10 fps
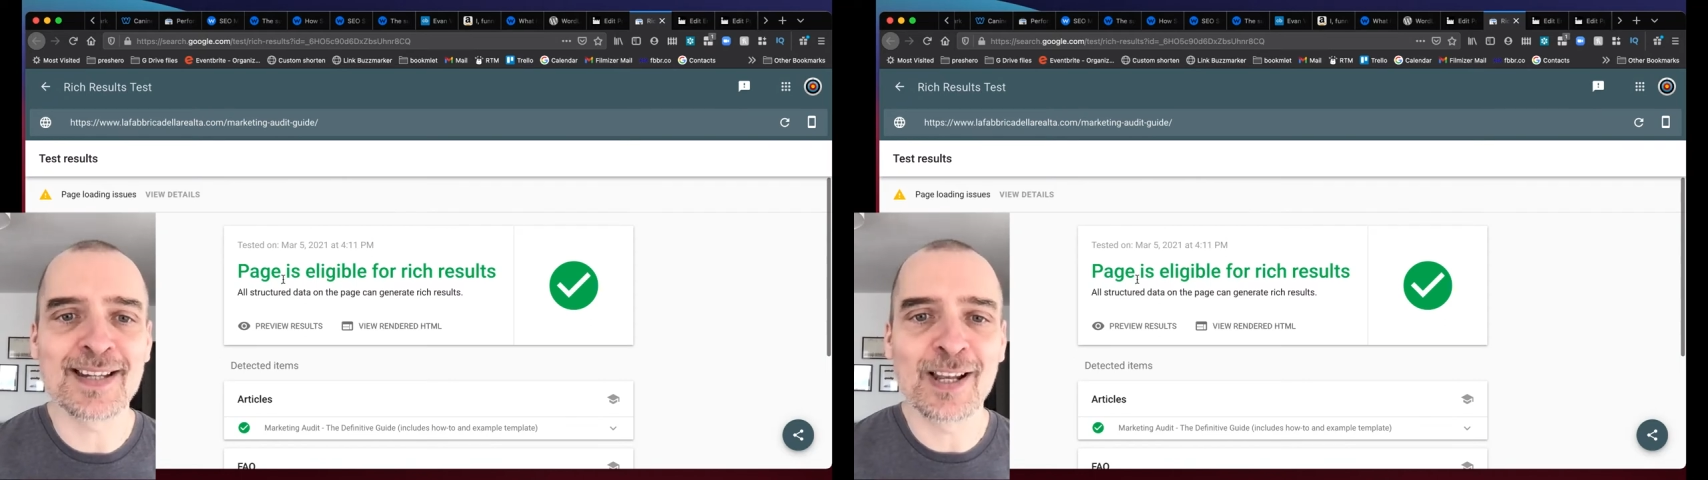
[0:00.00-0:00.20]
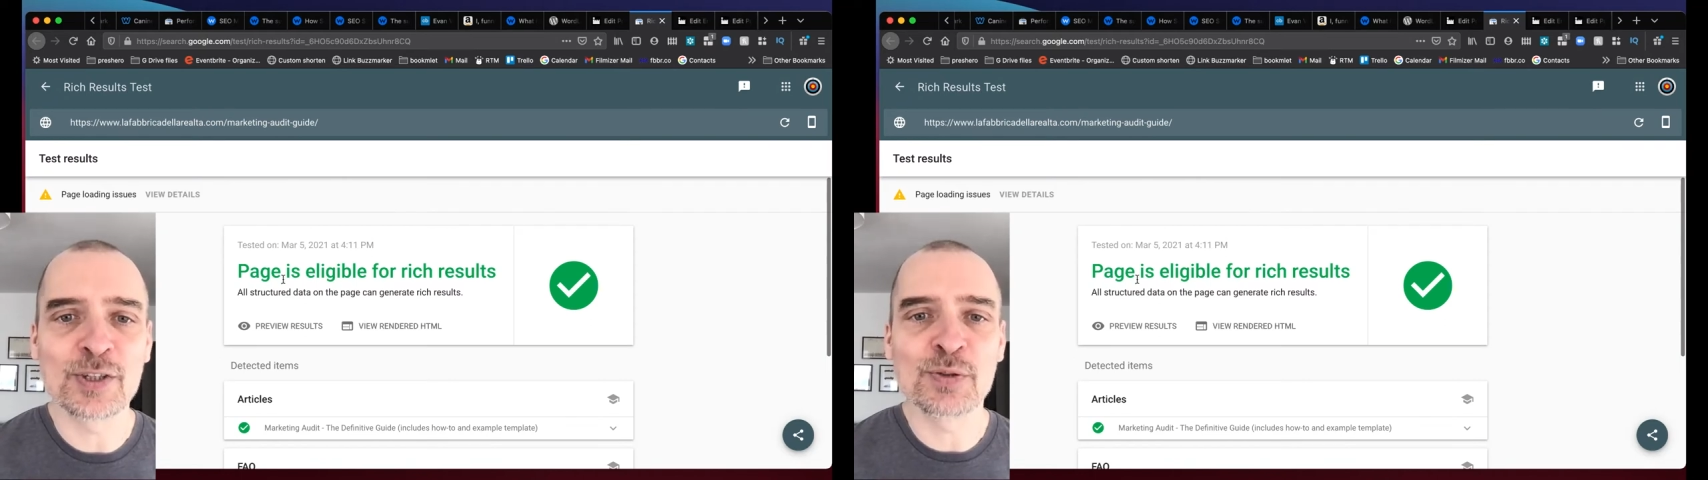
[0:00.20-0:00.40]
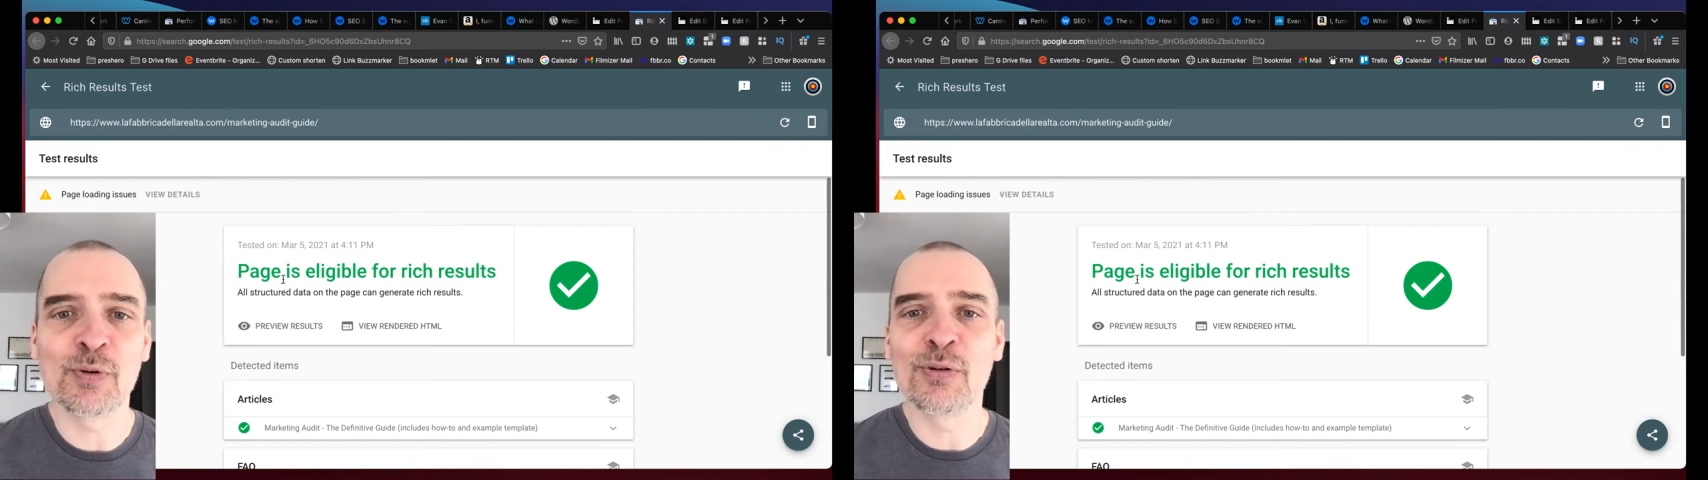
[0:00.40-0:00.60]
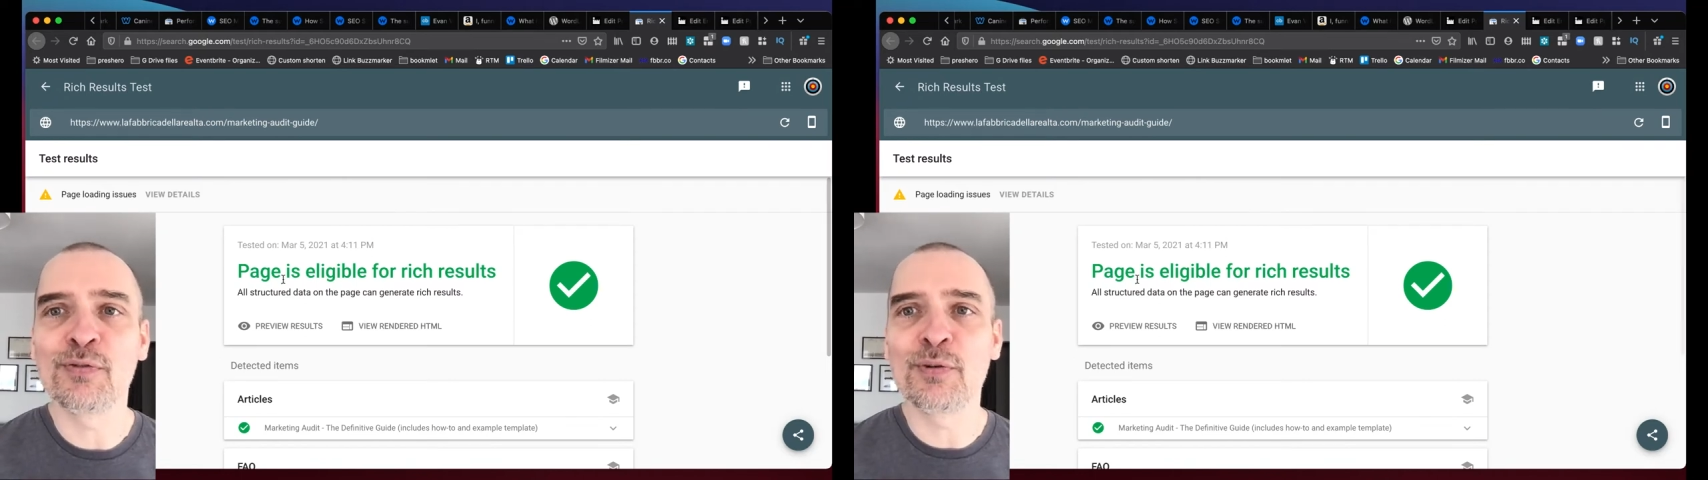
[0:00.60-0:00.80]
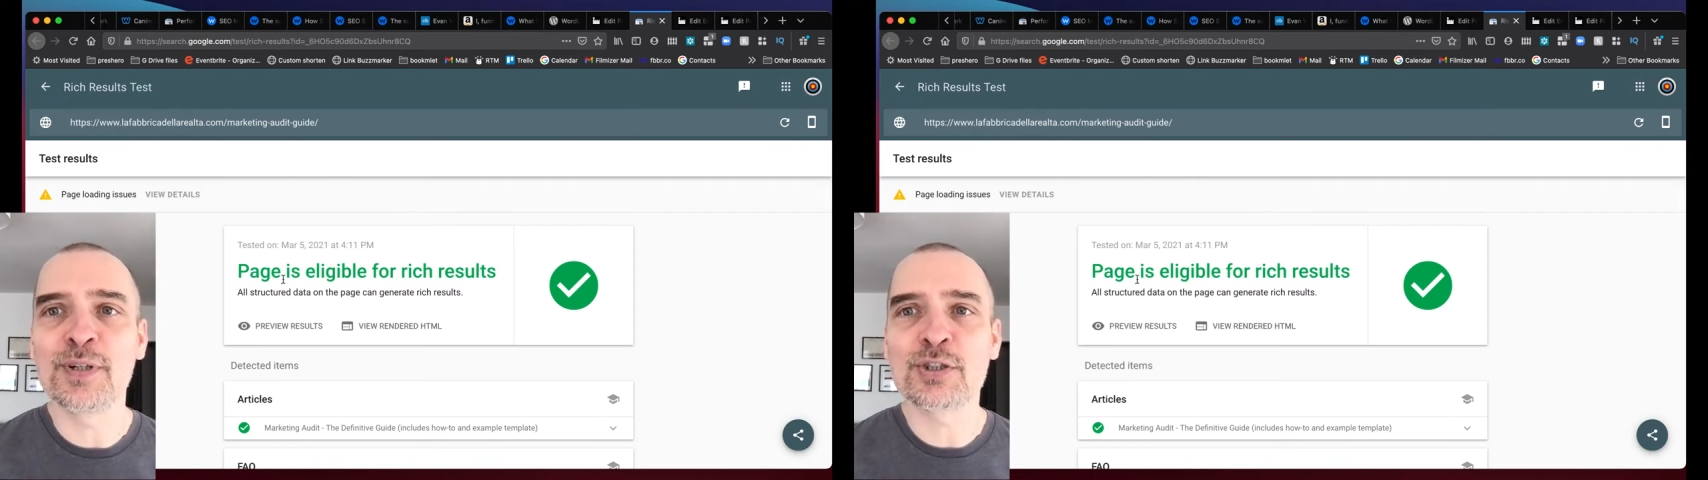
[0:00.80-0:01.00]
eligible
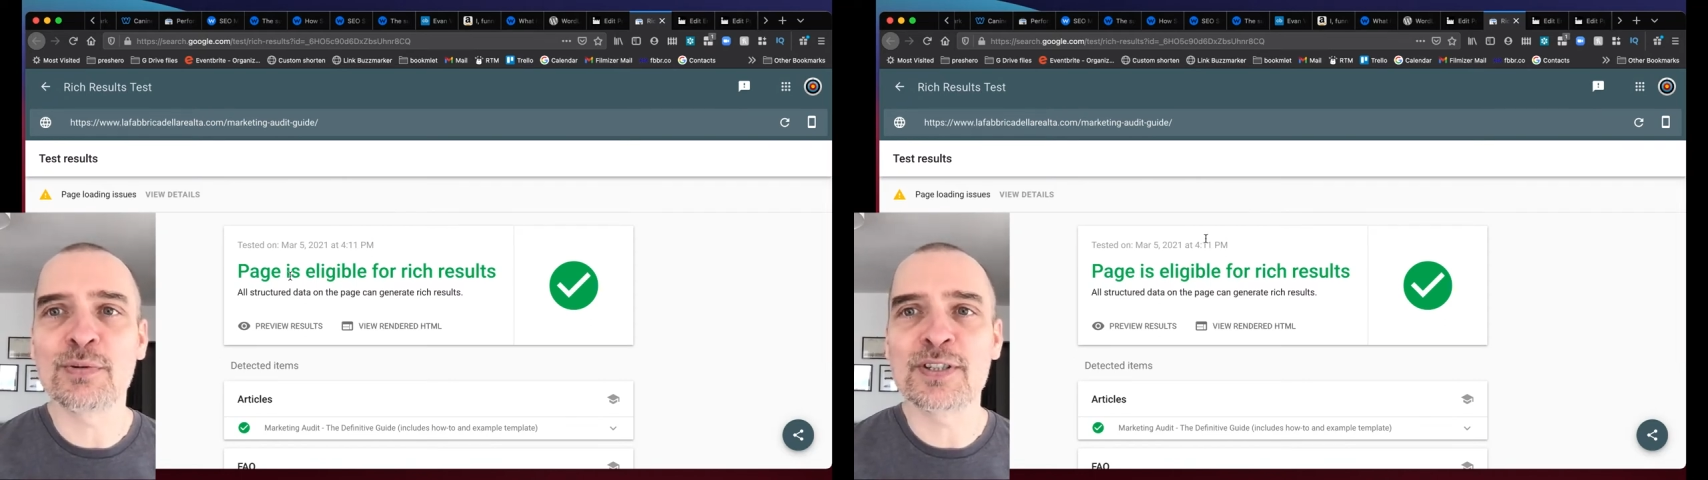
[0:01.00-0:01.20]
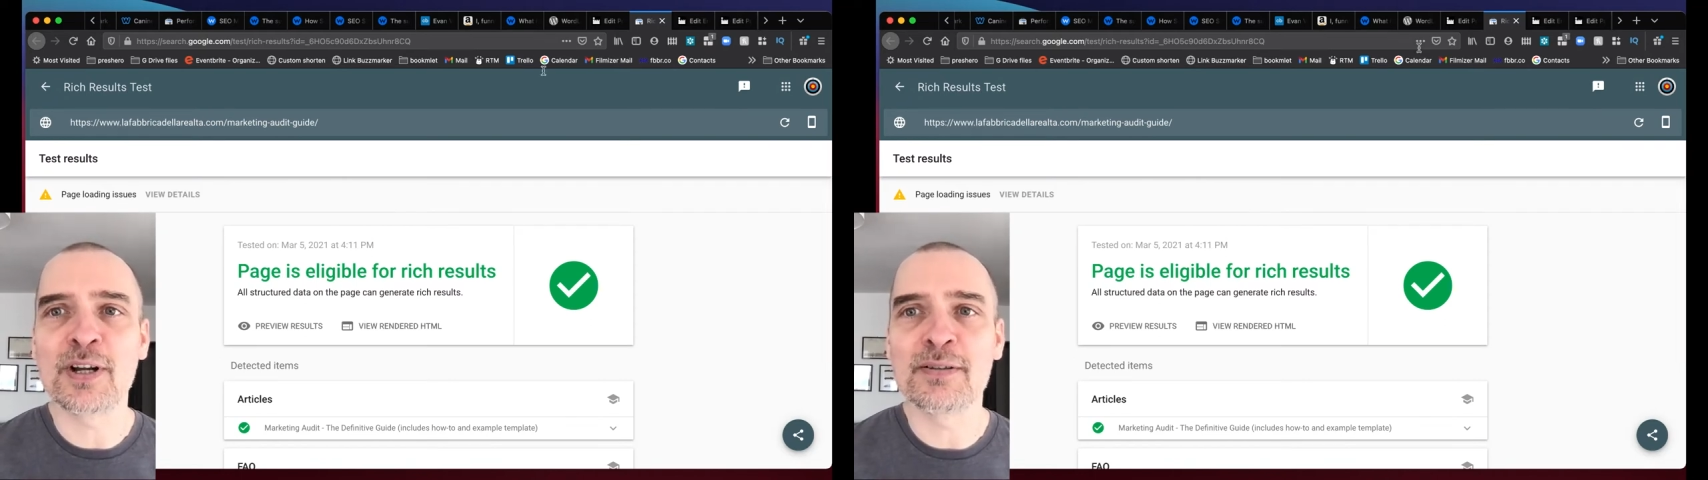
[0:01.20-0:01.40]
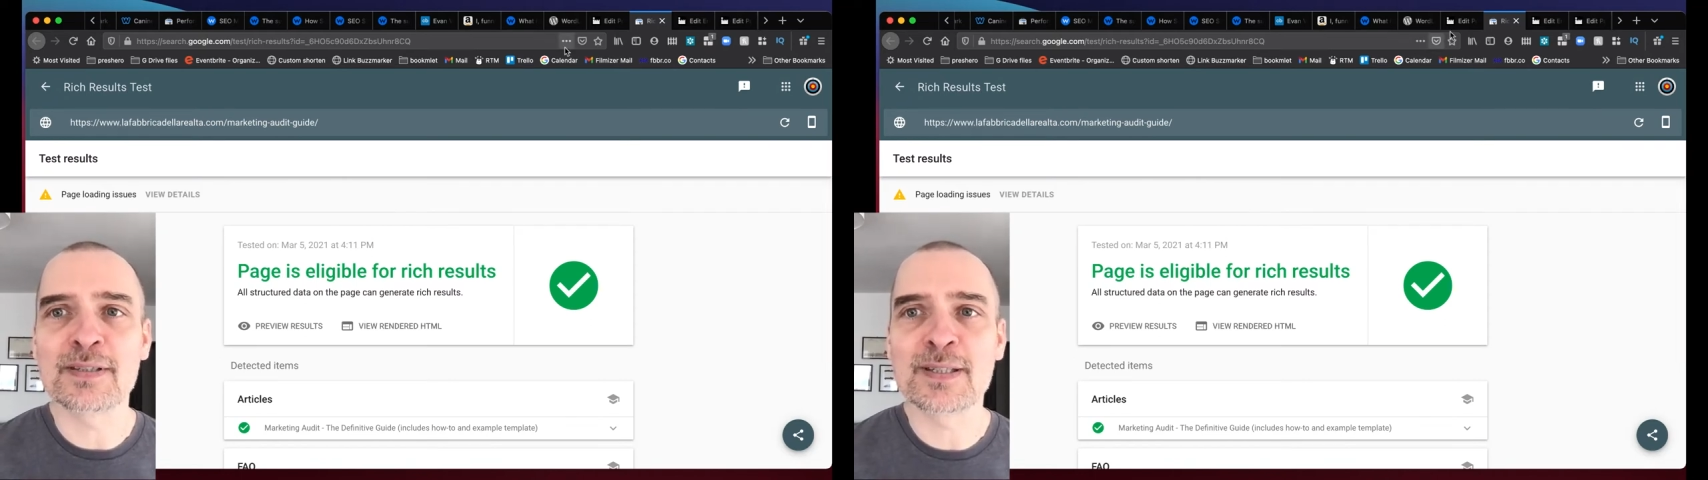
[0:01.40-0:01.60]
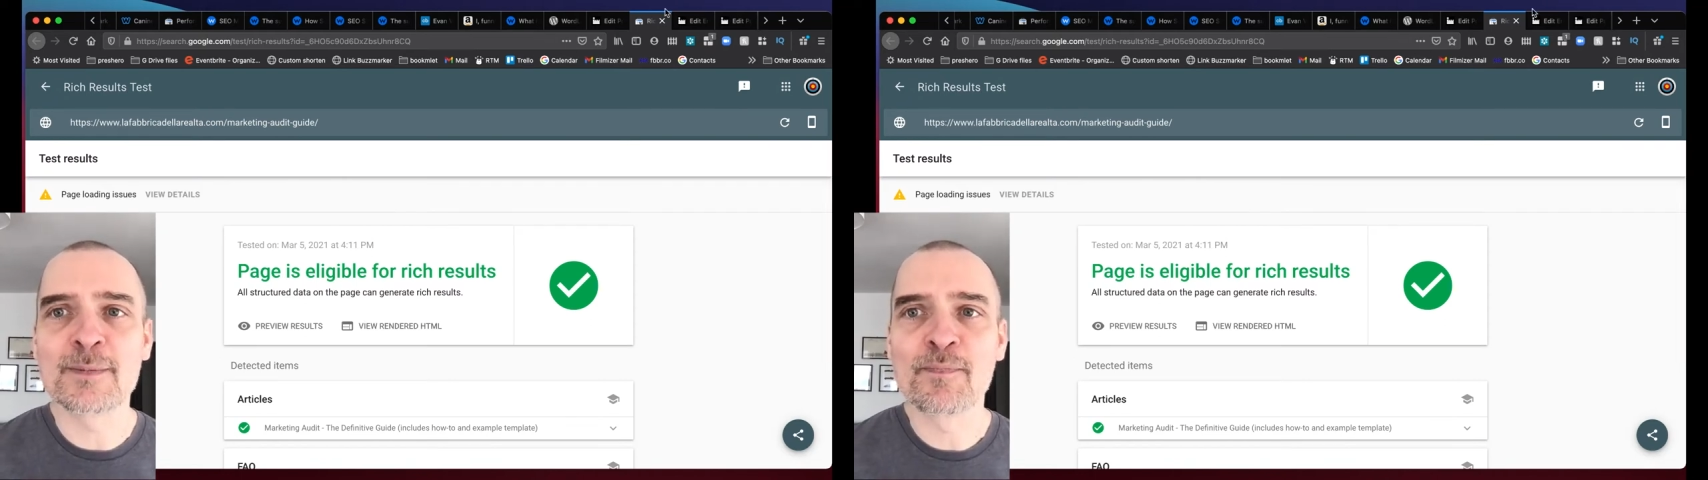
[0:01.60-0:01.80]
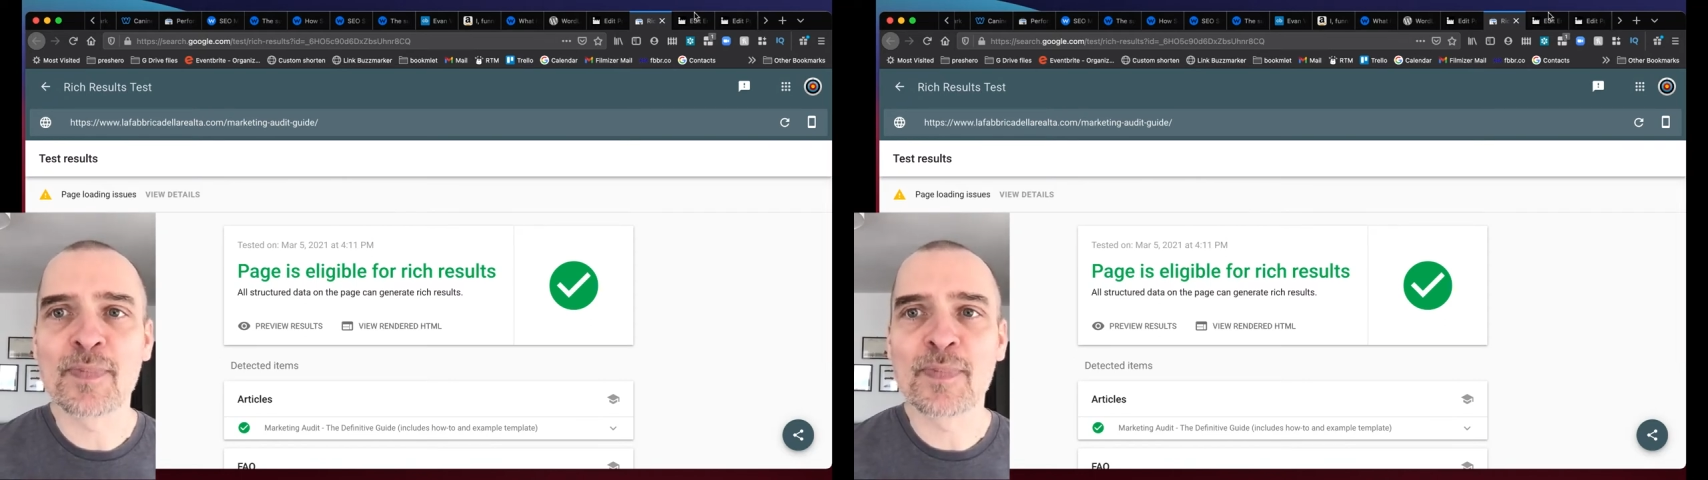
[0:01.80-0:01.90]
for rich results.